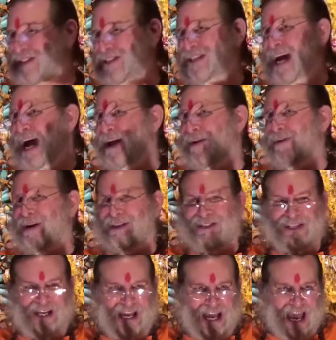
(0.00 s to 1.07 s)
desire
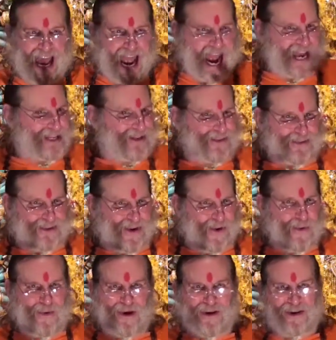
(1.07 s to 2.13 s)
is, and you
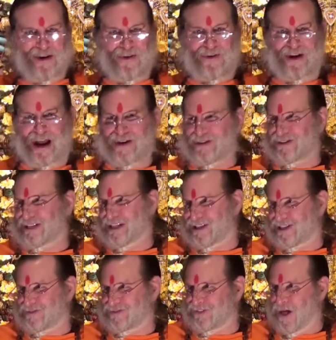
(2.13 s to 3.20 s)
know where your energy
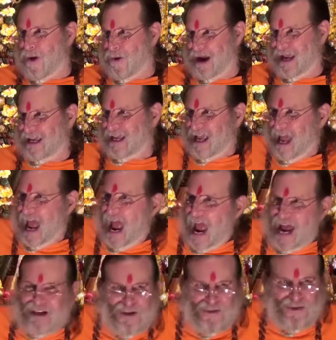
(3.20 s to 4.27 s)
is flowing,
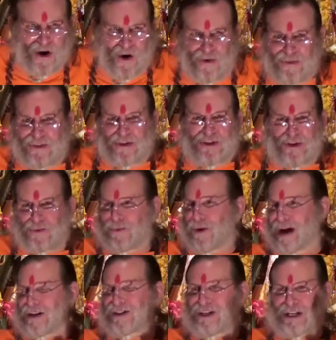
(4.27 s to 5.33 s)
and you know the
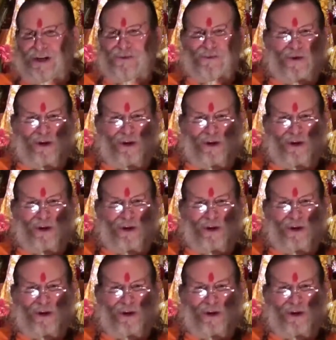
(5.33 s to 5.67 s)
direction in